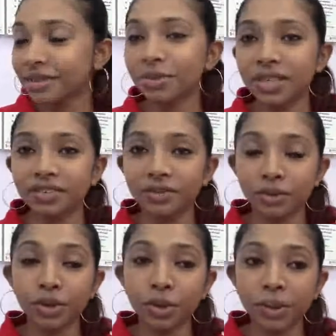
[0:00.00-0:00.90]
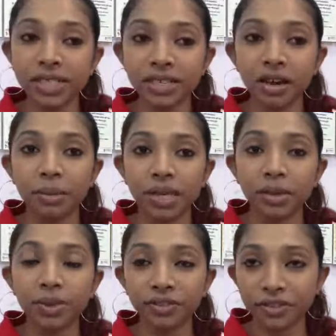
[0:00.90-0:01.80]
We, we're hoping to come
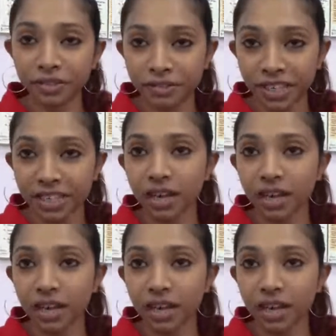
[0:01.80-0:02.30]
in with 50 in